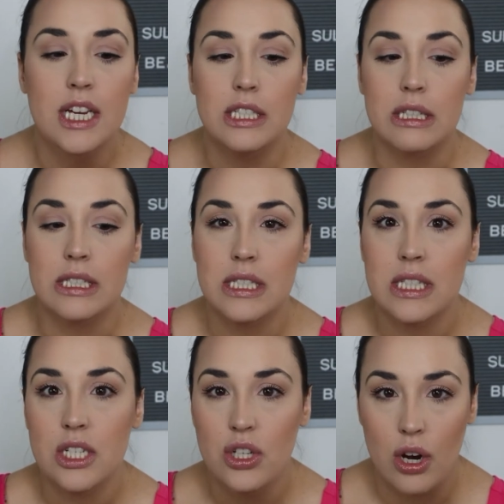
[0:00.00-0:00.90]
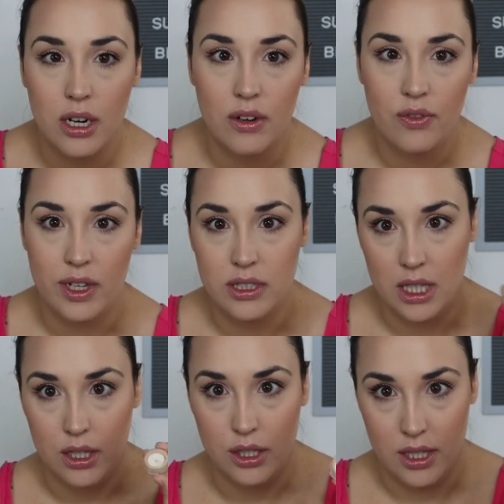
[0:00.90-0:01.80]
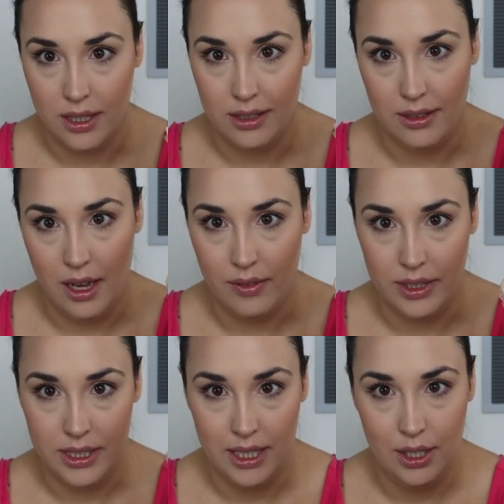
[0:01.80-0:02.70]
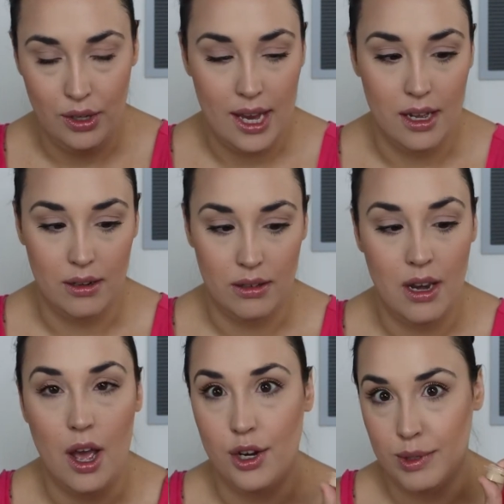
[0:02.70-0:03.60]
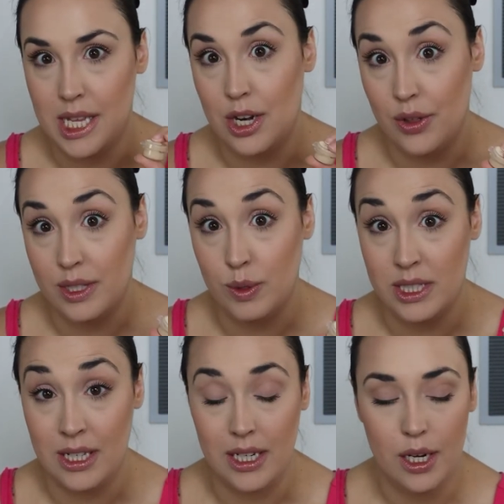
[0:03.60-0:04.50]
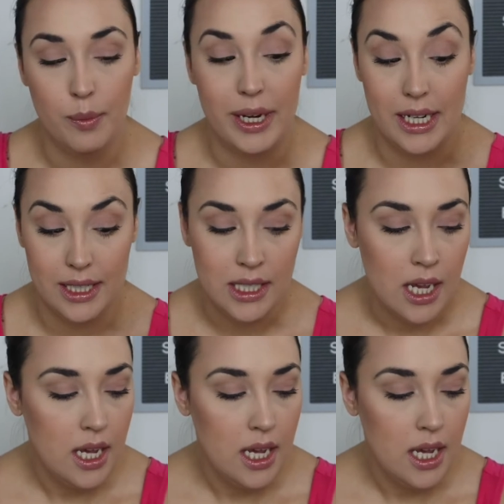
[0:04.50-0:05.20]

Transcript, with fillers: So this is the Tarte Sealer. That obviously you can't 100% know that's what's in here, but it is.